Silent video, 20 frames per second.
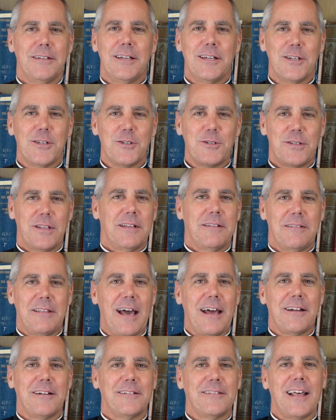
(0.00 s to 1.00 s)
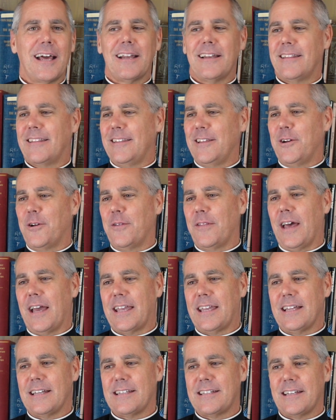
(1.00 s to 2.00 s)
is
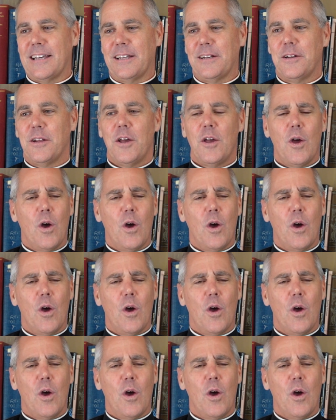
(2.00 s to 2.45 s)
that gets done,